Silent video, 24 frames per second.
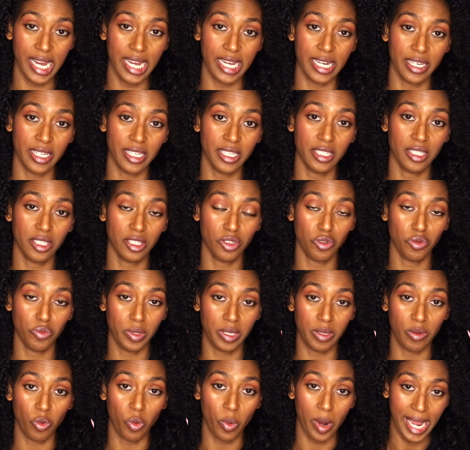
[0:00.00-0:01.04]
It needs to
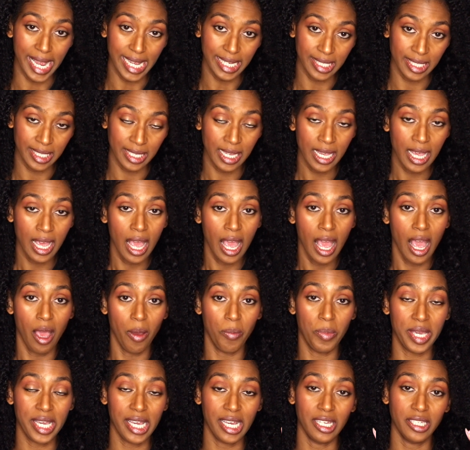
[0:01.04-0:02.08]
be wet
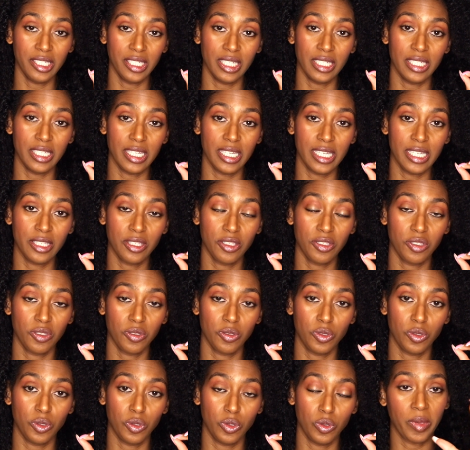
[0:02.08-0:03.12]
because it needs
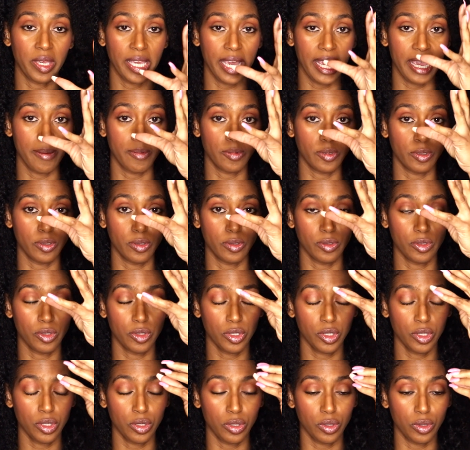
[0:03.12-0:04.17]
to be able
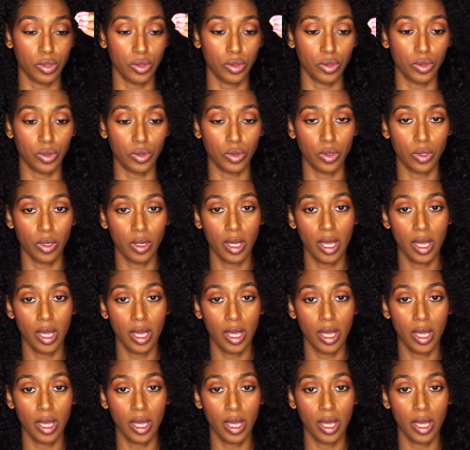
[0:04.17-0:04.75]
to